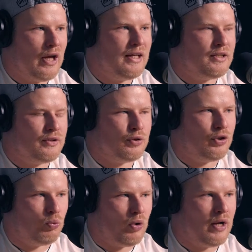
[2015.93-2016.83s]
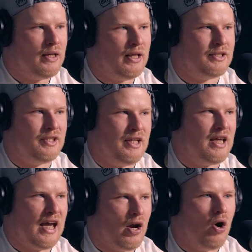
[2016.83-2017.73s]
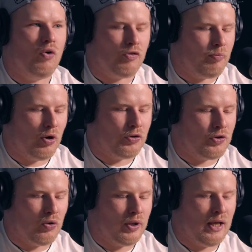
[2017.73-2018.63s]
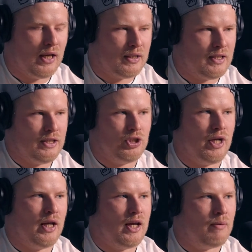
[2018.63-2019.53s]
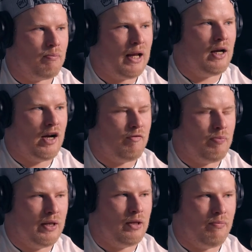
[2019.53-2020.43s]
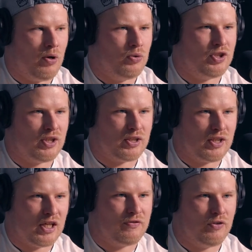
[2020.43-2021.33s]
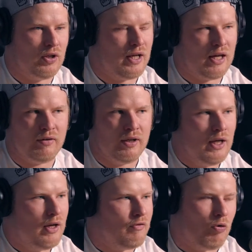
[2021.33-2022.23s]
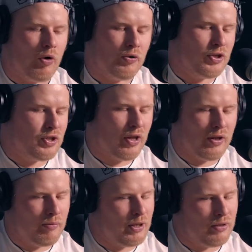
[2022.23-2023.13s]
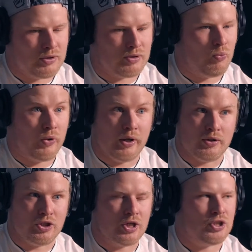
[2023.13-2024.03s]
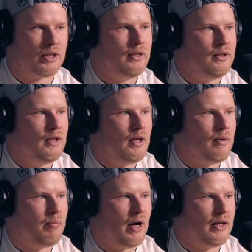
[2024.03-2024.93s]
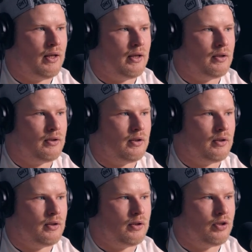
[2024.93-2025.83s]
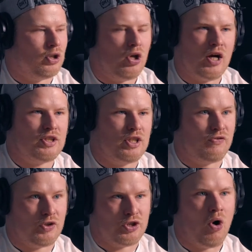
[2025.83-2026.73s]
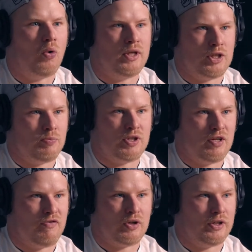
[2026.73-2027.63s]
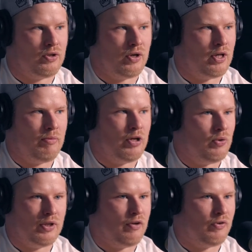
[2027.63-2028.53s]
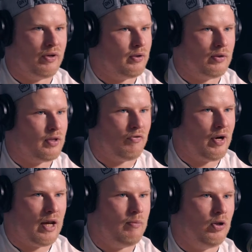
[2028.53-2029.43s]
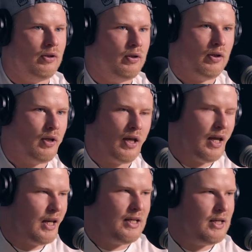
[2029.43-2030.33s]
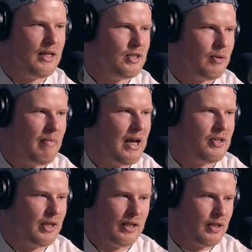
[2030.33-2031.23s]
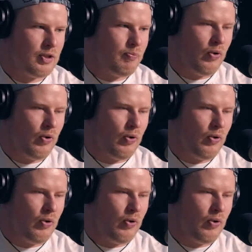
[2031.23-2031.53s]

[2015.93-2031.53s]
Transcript: The run in TKO for both Tony and TJ, it may not have been the most successful, and for one reason or another, I mean, there was some weird judging, but the losses for Tony specifically turned him into a different animal. He's amazing at this